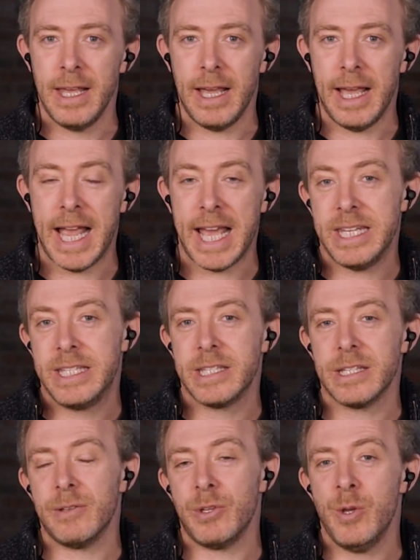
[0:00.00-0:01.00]
And
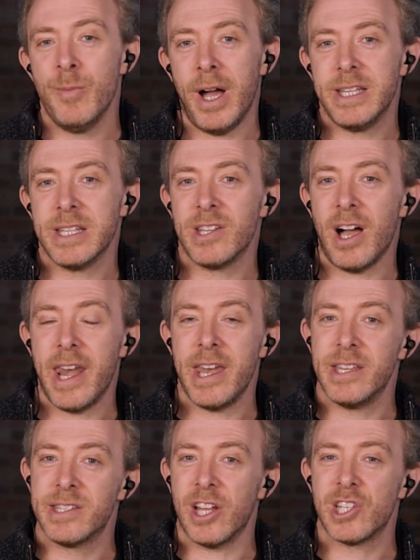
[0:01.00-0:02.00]
you might design it
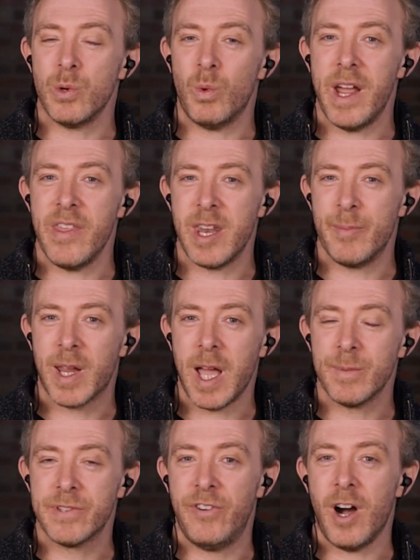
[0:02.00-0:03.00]
in such a way that it
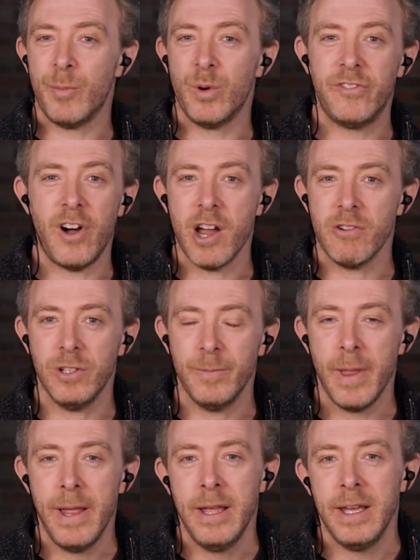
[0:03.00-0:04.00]
becomes far more viral.
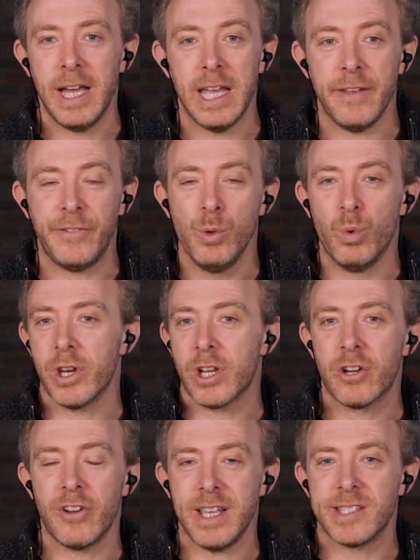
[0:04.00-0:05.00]
If you want
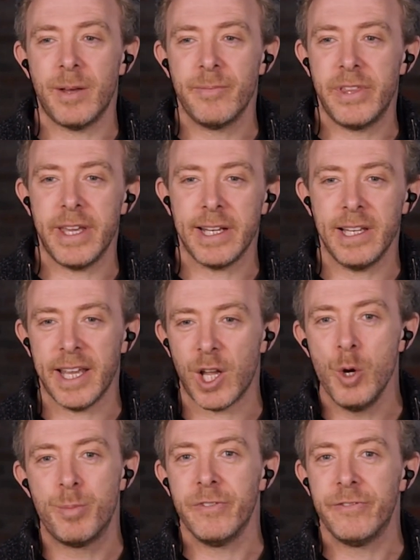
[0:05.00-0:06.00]
to create something like open